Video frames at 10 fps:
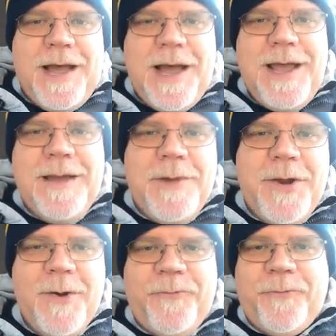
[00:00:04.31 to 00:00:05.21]
I am
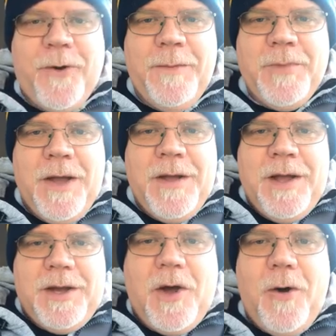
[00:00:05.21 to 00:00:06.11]
here from
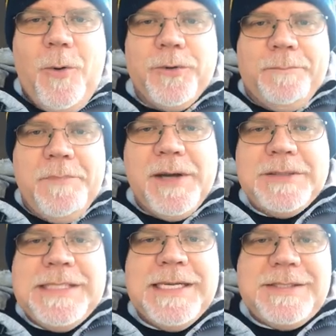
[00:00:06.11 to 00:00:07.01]
cold
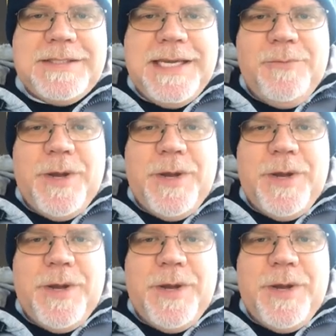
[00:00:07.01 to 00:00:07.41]
Middle Tennessee.